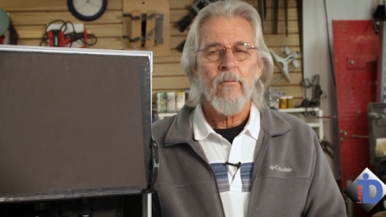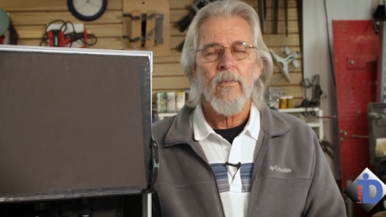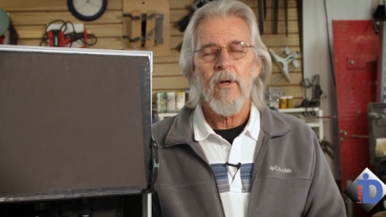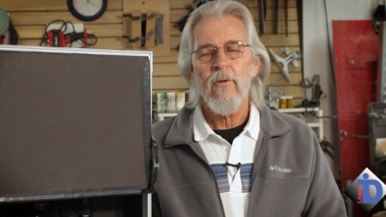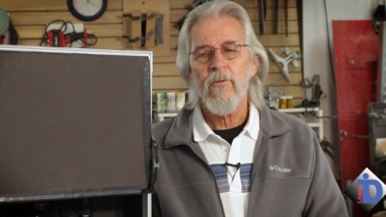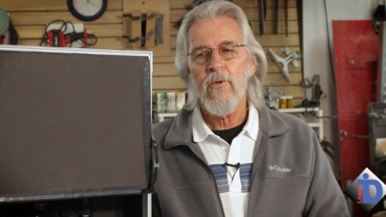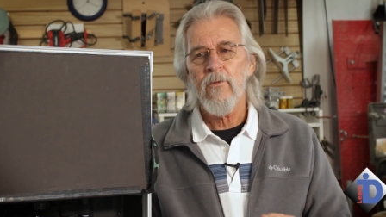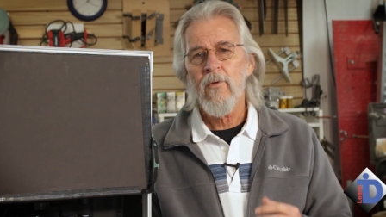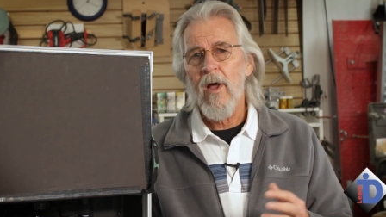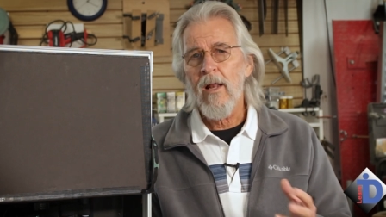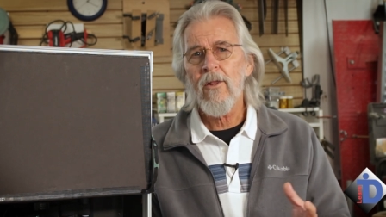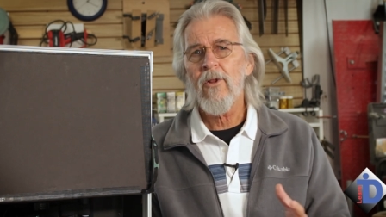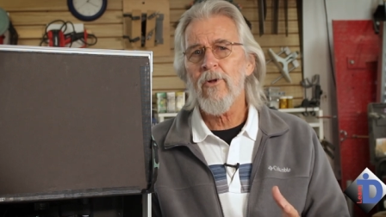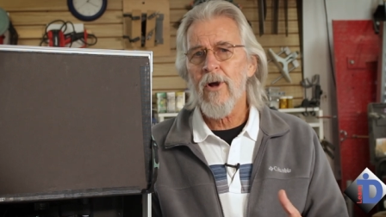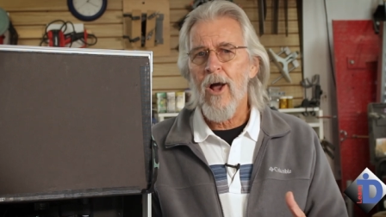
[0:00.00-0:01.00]
But if you've got a
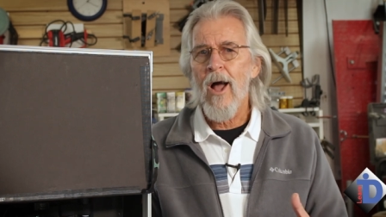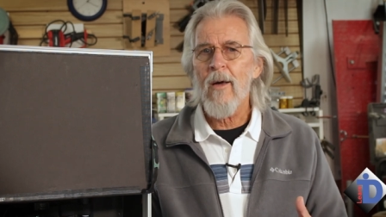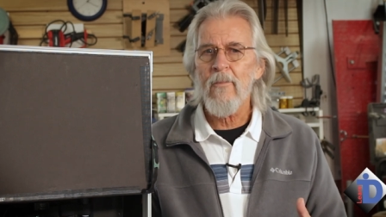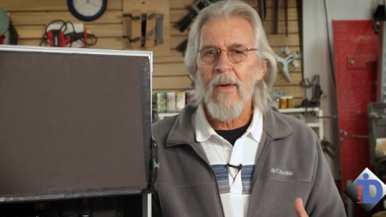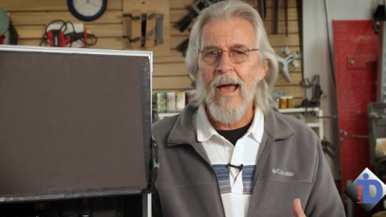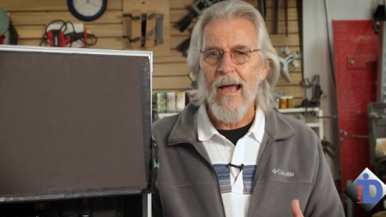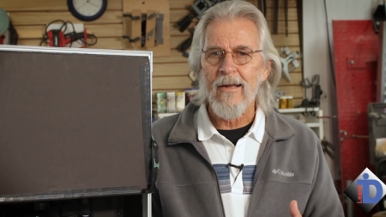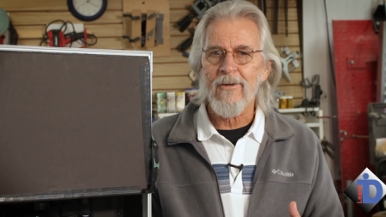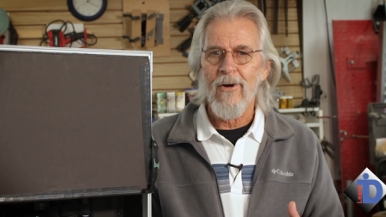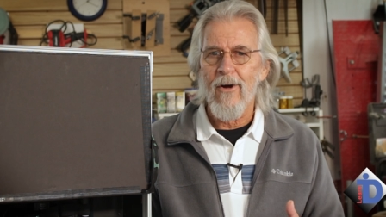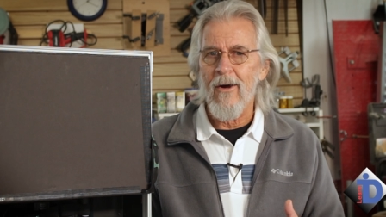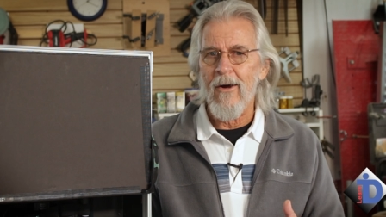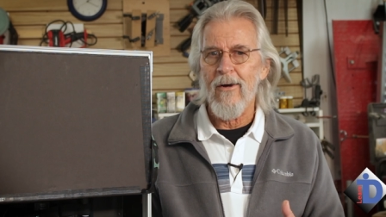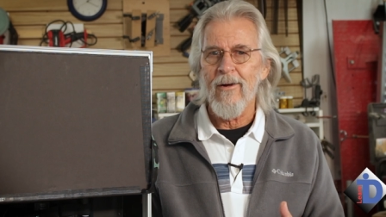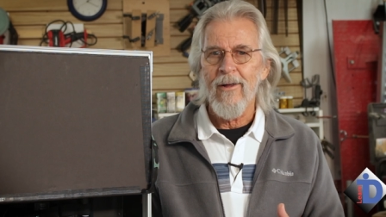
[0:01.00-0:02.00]
little compact
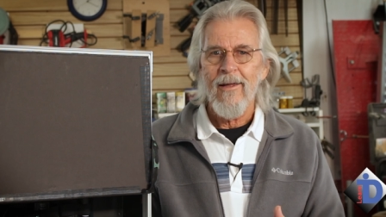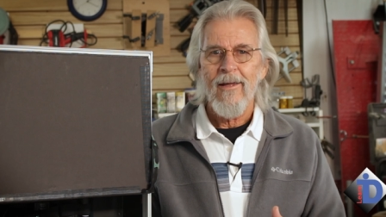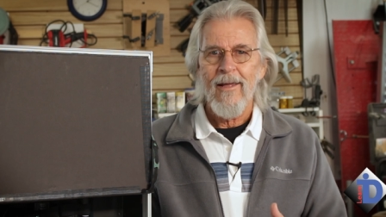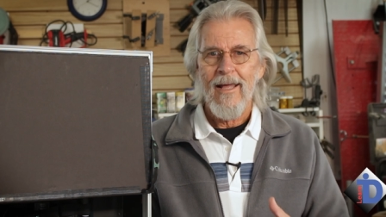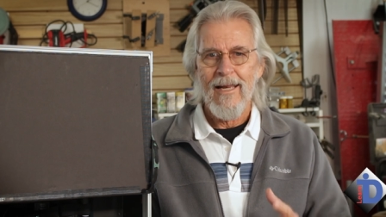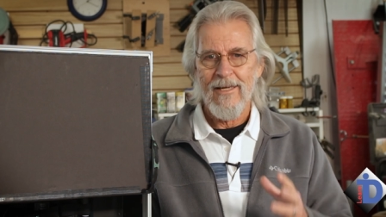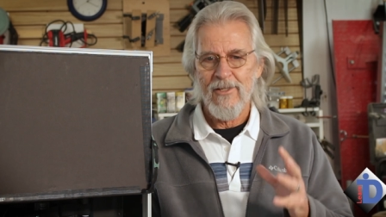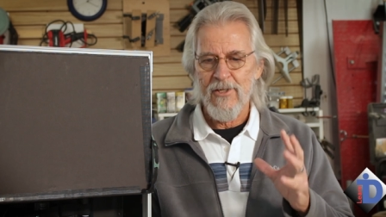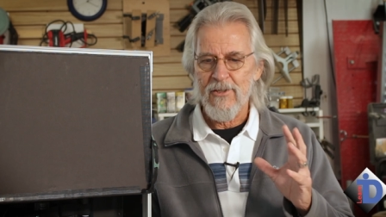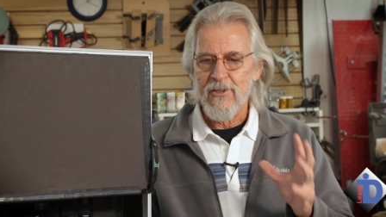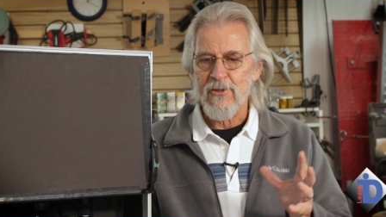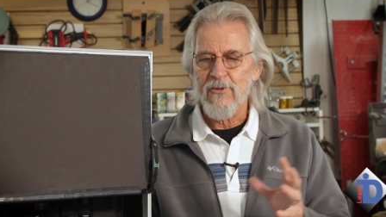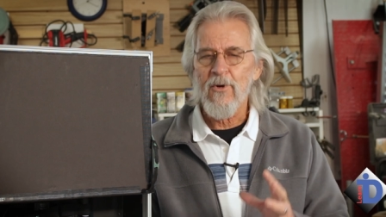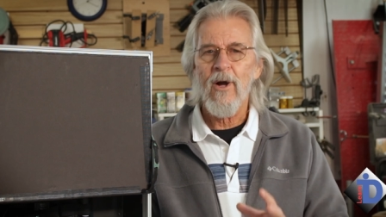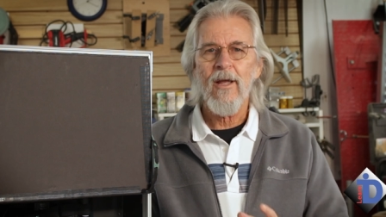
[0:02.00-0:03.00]
car and just
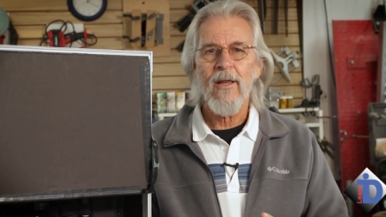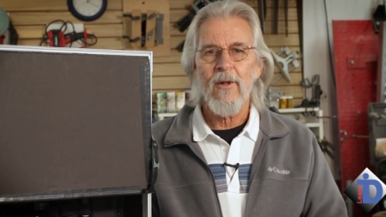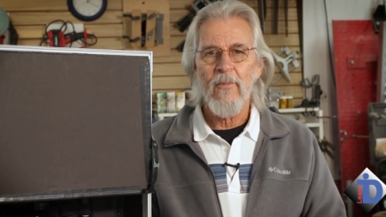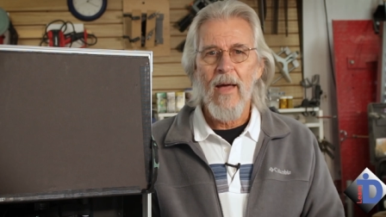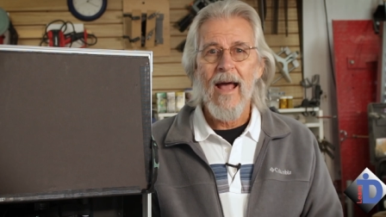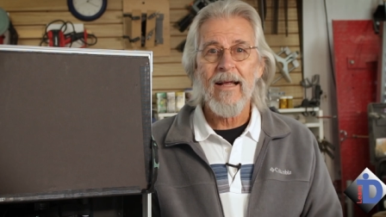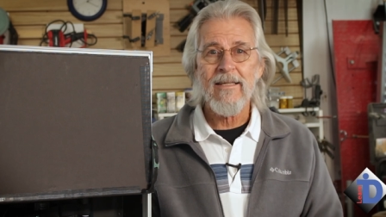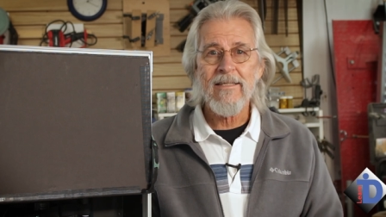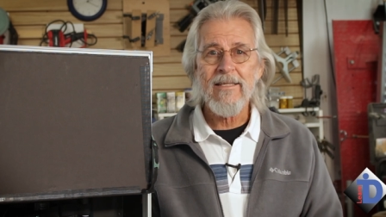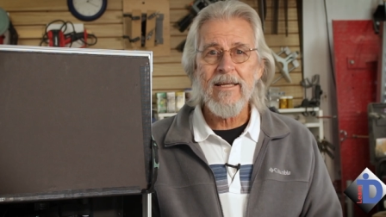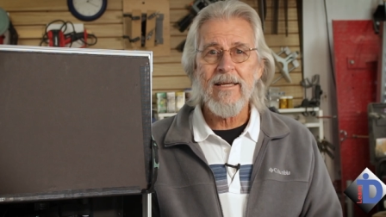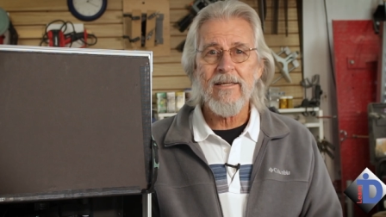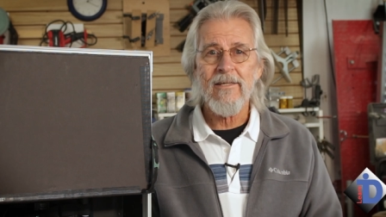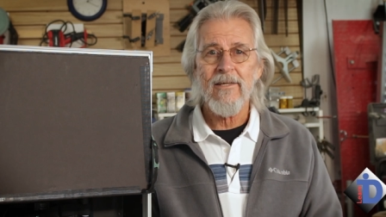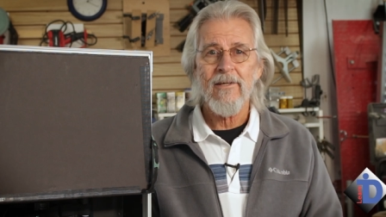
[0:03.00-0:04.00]
a trunk and a back
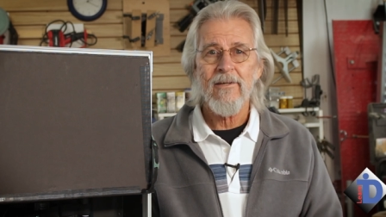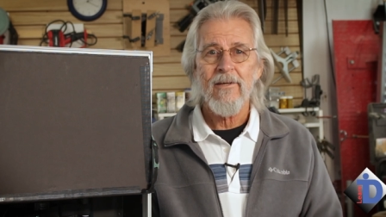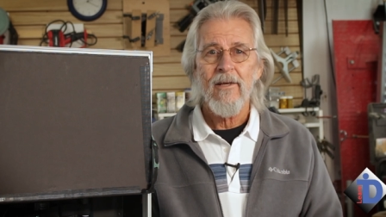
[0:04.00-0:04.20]
seat,